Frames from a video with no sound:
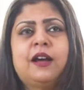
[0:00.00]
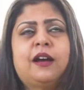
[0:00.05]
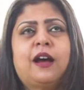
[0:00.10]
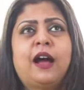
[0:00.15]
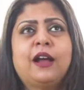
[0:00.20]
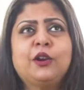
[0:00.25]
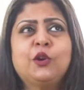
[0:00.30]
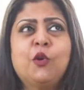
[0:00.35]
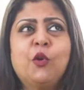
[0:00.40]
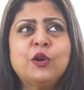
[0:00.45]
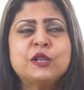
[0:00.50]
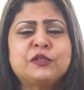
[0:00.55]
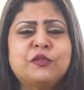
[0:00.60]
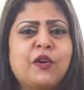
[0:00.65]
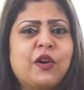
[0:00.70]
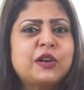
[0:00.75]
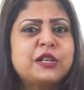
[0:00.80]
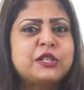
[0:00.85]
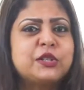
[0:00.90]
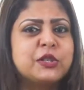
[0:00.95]
I'd go as
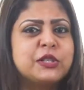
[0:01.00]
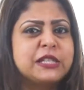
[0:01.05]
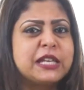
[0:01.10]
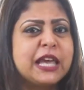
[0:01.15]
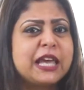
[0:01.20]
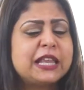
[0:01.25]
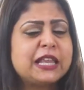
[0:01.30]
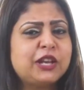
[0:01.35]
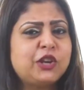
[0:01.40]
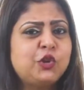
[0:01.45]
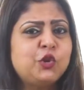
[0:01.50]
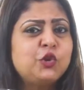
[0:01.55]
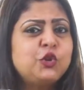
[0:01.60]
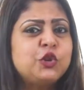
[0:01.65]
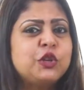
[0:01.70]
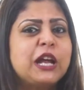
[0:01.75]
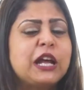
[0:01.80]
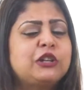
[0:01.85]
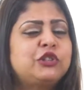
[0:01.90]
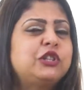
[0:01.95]
far as to say that you
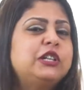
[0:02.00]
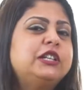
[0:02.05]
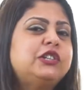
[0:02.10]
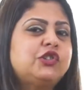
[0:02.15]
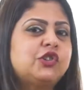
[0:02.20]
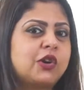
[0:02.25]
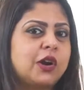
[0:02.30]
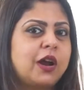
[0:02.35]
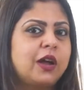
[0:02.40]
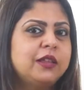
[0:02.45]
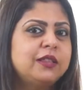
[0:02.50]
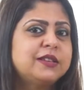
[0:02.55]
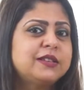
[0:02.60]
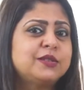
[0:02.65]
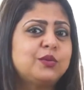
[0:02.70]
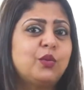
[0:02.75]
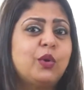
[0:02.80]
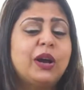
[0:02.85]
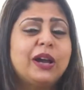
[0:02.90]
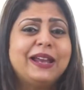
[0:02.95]
should actually try this
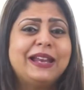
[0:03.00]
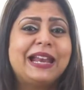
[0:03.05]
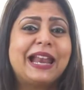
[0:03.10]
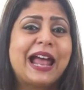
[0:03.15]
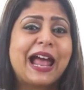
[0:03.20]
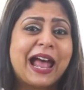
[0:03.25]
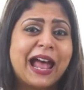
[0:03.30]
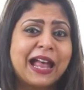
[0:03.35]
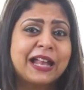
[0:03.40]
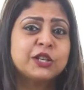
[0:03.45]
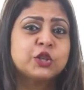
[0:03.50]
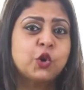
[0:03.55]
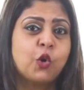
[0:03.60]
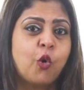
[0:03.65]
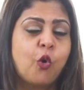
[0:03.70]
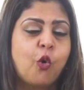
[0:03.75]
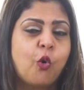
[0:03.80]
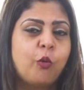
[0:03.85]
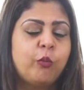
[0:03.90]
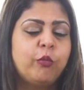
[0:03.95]
wine at
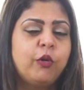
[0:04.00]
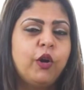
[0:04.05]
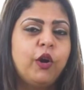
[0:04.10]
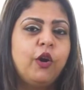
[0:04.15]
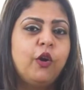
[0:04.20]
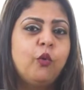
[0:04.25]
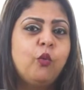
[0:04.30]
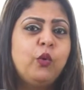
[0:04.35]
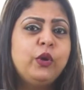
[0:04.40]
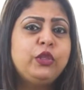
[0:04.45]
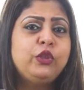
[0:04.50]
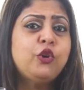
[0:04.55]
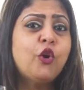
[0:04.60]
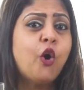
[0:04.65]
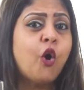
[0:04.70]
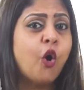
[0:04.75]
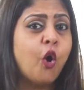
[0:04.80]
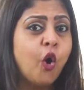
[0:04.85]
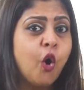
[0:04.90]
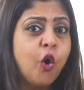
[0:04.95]
home with your
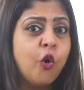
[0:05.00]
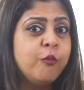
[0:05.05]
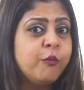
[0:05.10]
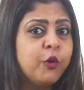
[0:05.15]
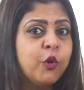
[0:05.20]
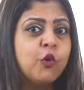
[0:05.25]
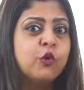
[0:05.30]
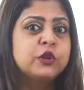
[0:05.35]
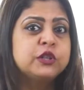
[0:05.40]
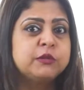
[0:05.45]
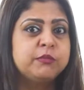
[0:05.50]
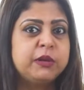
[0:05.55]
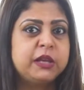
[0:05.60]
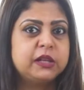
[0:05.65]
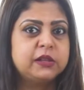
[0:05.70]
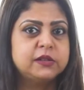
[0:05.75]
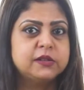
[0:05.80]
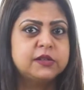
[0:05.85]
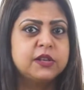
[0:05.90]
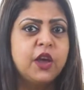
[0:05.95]
home cooked
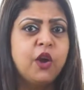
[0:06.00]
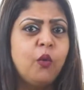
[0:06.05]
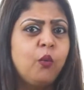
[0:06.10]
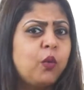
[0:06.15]
meals,